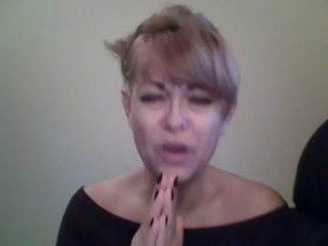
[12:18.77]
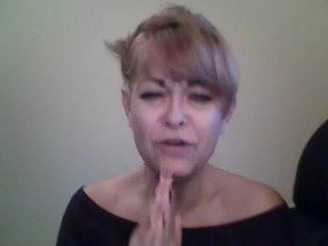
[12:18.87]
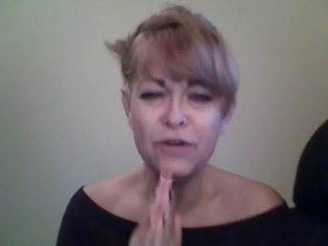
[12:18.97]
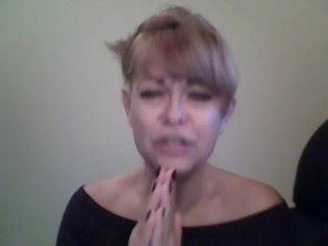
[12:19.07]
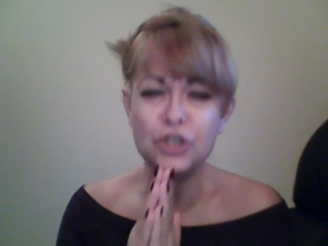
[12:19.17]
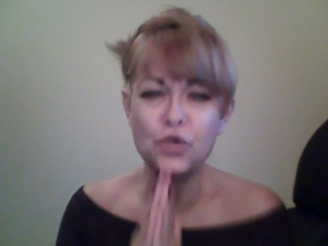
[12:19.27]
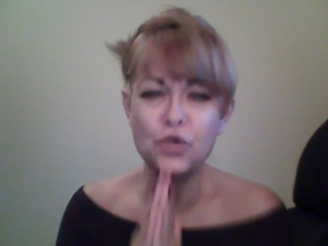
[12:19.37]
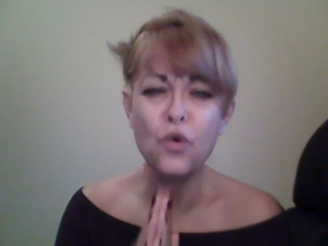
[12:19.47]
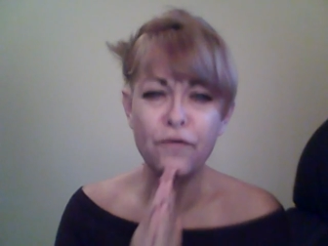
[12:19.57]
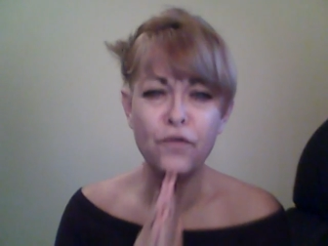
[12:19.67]
Where is
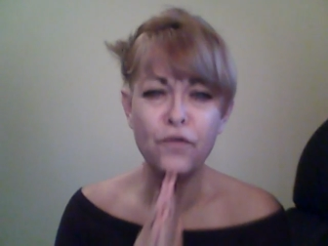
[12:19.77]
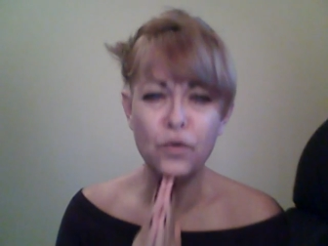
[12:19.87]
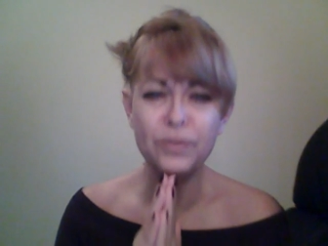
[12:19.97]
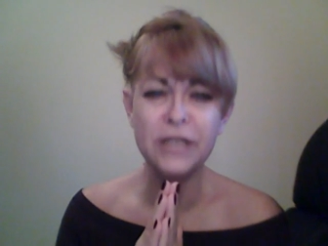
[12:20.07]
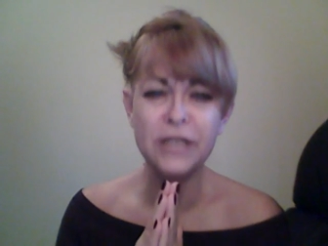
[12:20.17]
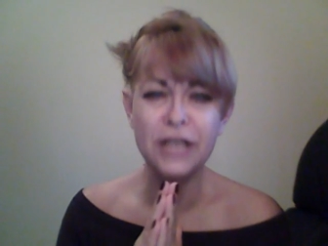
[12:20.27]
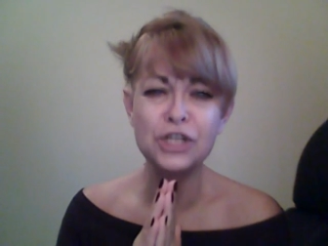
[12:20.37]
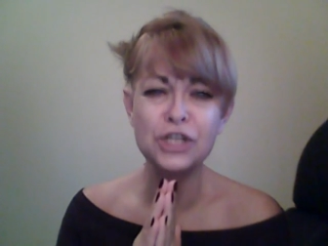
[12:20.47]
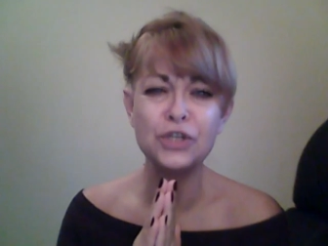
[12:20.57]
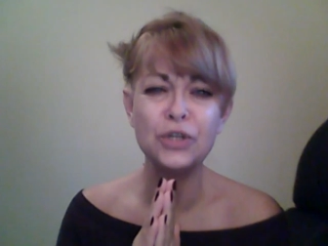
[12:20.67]
your full
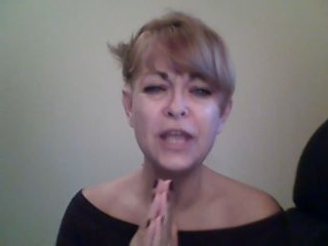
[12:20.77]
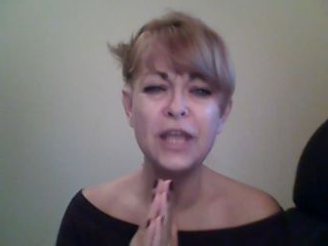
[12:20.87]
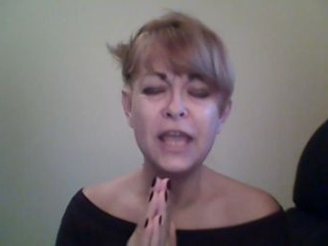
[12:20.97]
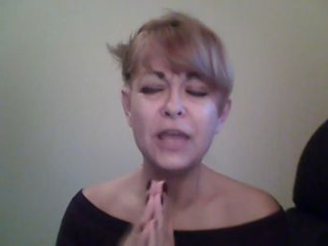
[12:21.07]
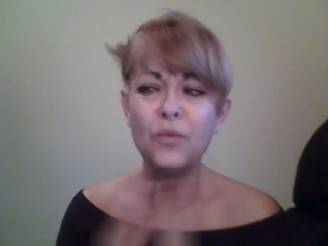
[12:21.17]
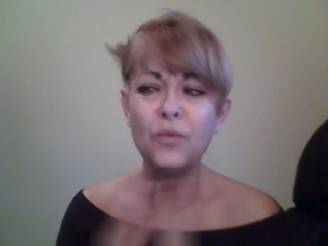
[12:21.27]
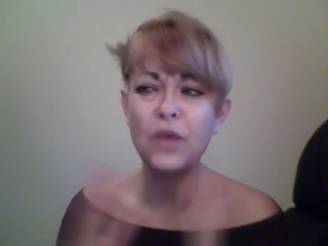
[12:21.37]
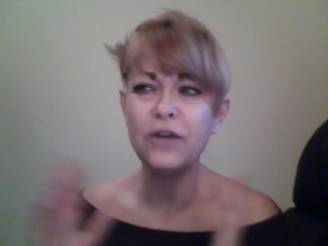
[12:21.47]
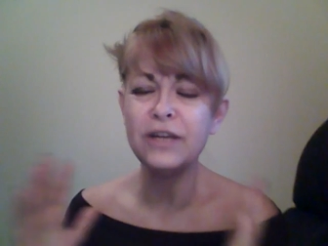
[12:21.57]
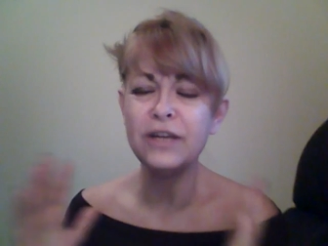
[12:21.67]
potential and
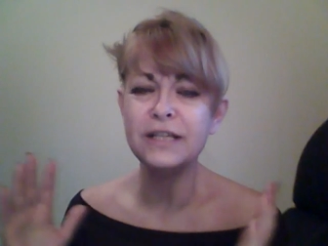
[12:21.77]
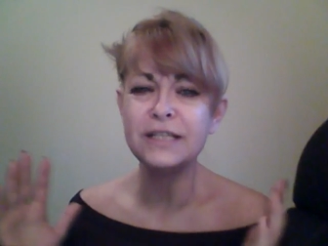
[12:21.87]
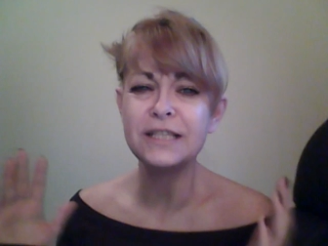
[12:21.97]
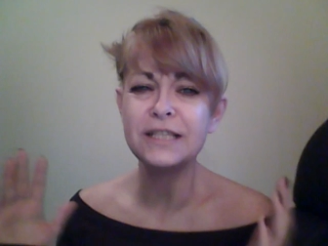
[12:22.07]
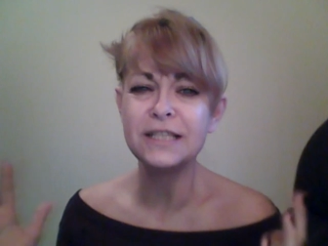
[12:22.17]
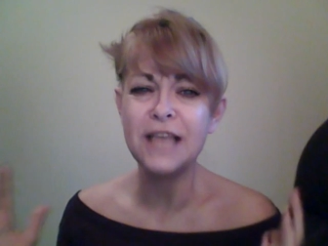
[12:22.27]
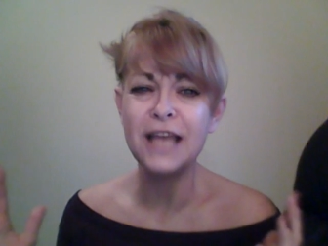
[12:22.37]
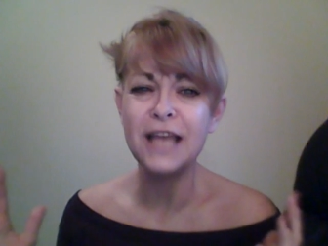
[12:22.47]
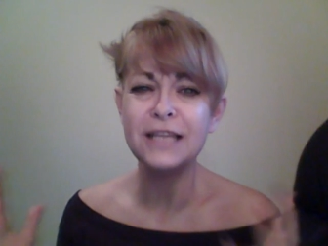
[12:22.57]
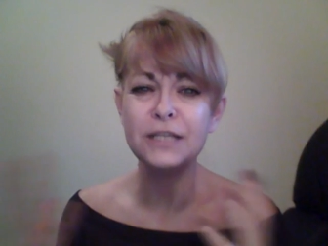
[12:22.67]
where is
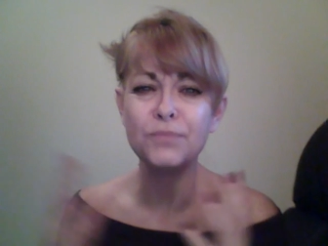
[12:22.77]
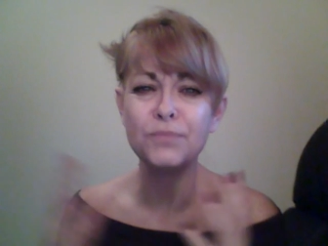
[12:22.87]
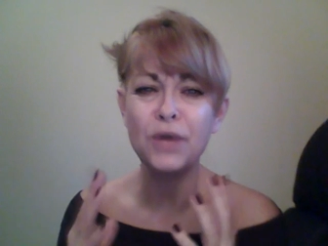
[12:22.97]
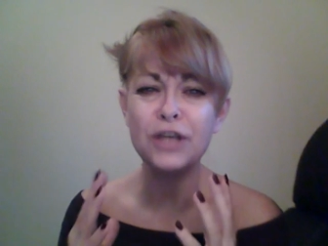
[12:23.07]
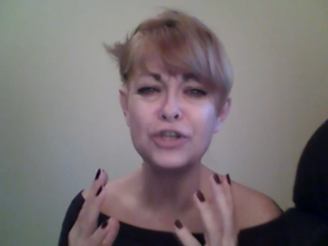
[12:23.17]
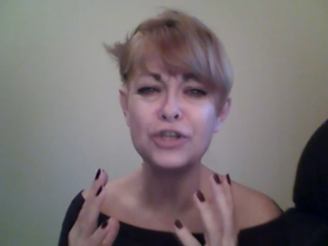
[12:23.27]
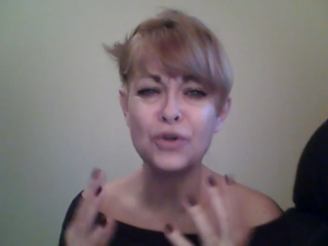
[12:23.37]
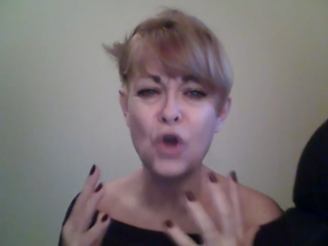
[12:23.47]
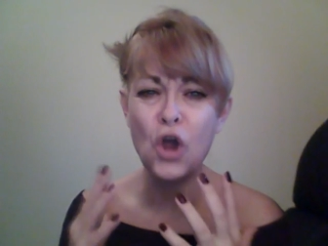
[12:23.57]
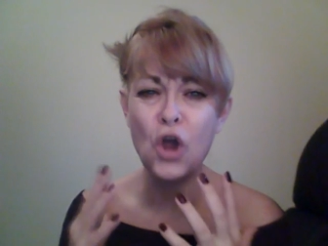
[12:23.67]
society's
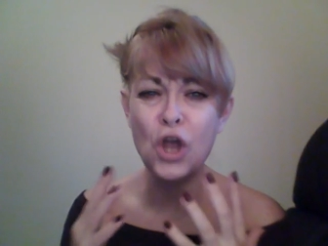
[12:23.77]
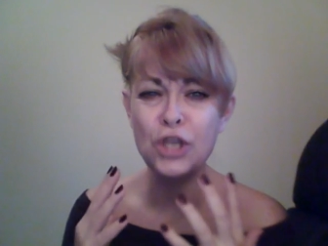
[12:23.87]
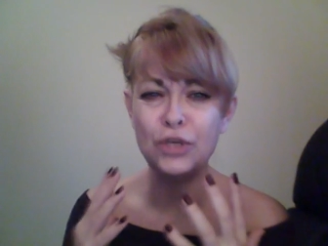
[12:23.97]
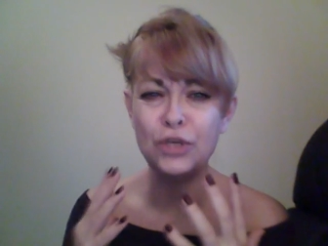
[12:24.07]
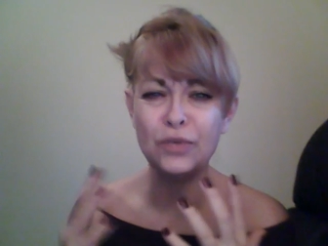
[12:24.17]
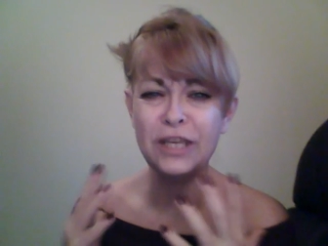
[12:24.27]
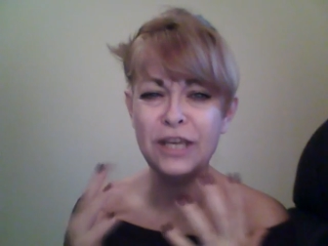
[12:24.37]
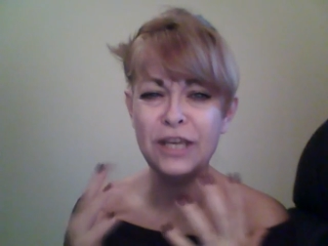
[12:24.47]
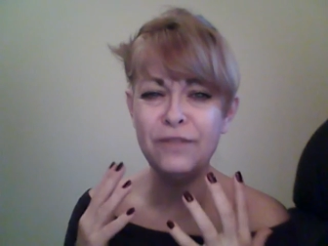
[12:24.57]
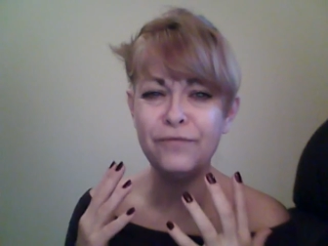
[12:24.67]
pressure on you, the
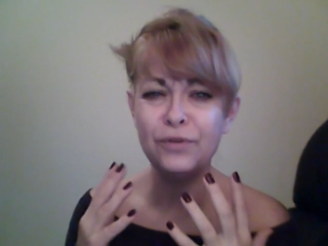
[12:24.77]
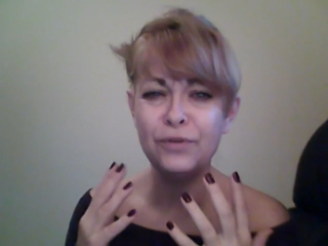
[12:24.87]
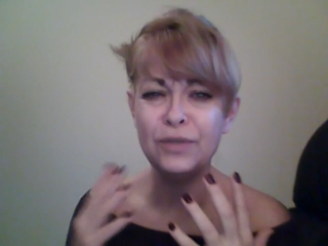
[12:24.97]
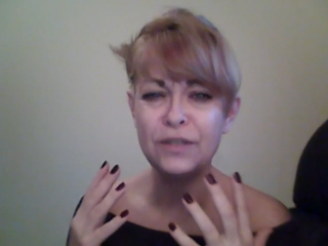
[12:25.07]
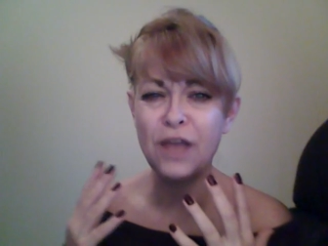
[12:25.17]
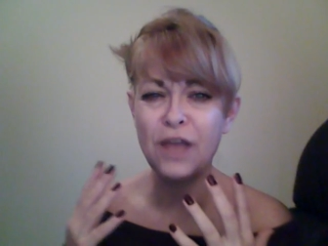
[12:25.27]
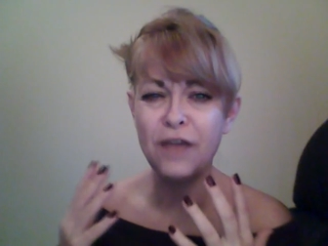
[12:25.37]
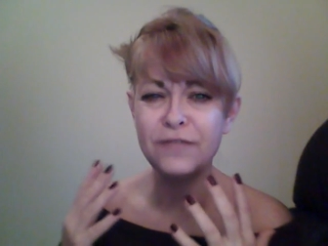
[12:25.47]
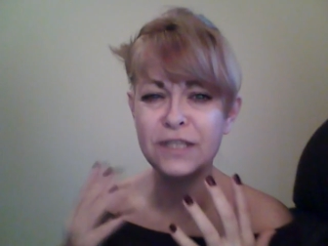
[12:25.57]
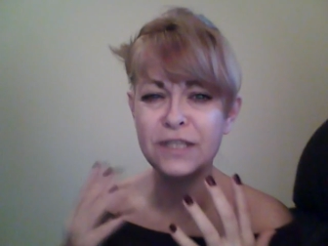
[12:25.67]
influence
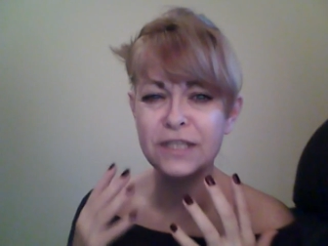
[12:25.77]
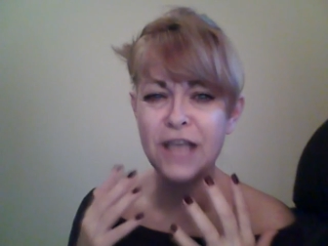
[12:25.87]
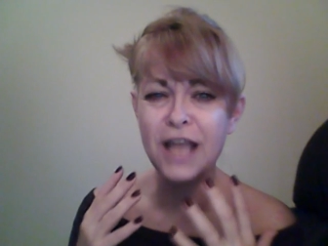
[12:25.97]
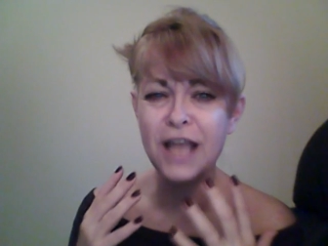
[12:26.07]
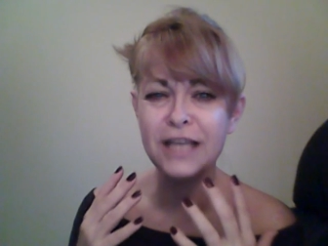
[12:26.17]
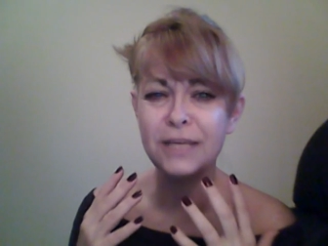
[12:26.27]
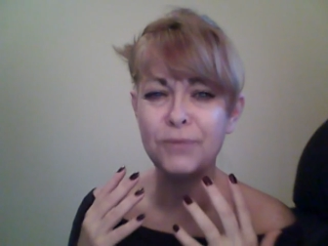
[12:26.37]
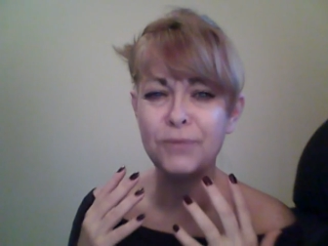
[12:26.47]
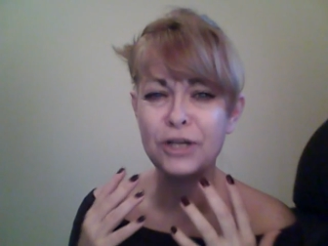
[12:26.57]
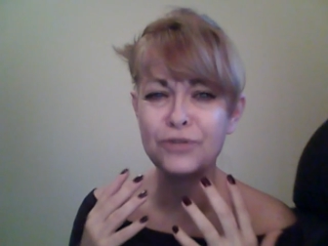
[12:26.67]
of society
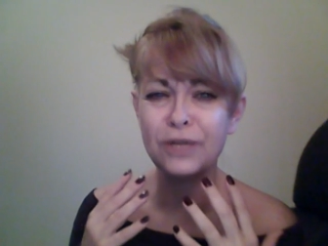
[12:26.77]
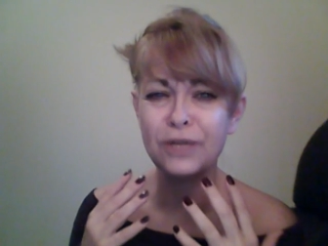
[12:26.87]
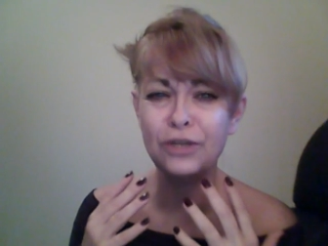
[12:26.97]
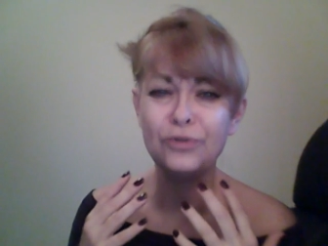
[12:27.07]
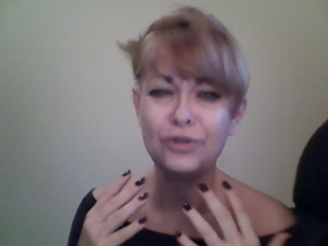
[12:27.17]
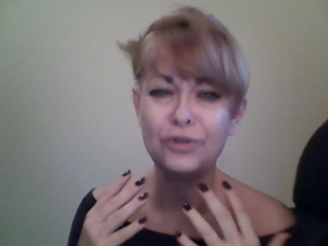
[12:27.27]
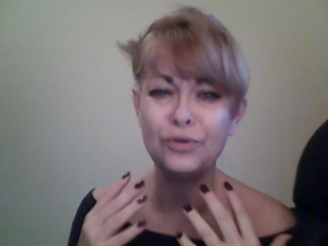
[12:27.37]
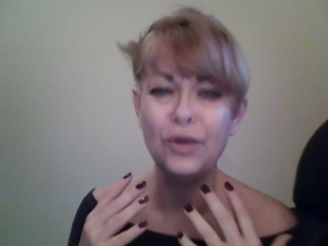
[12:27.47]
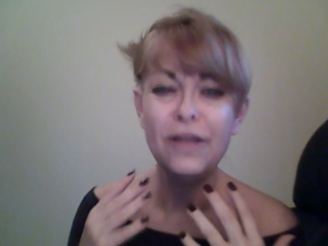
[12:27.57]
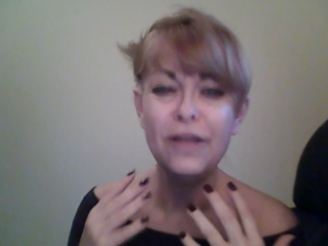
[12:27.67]
pressuring you
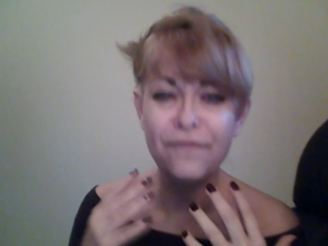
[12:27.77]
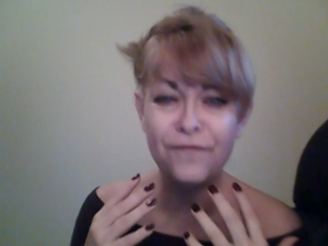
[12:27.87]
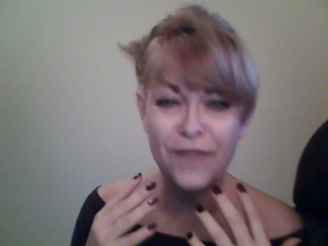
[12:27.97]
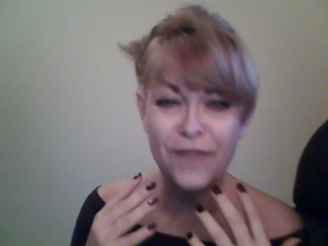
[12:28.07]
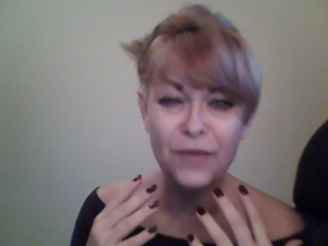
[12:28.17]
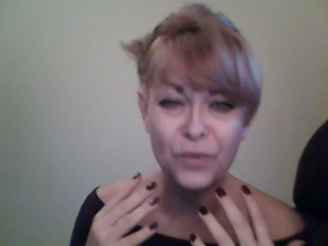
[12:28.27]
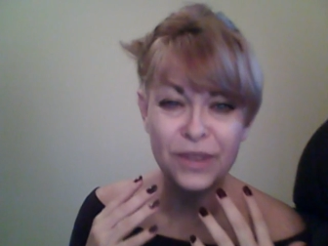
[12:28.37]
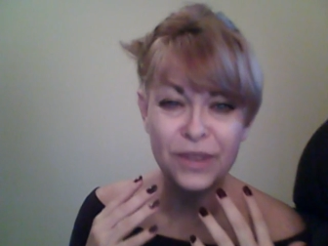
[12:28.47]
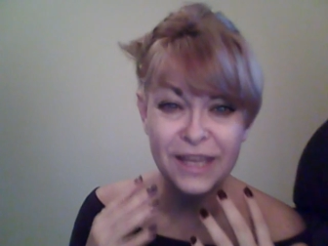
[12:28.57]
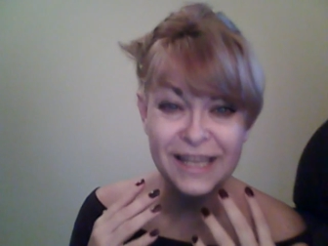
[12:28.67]
to fit
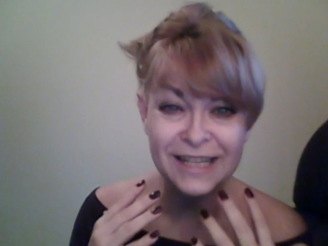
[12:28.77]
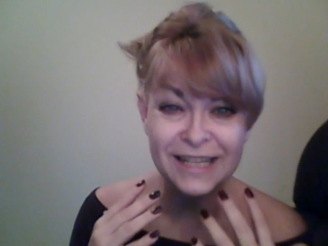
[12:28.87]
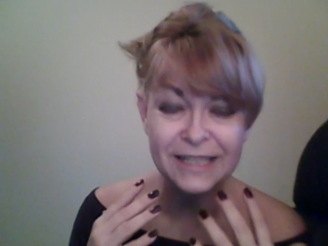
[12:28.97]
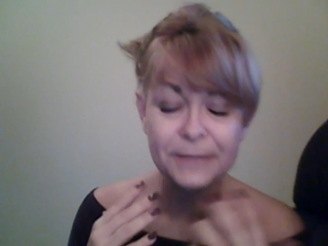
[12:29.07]
within it?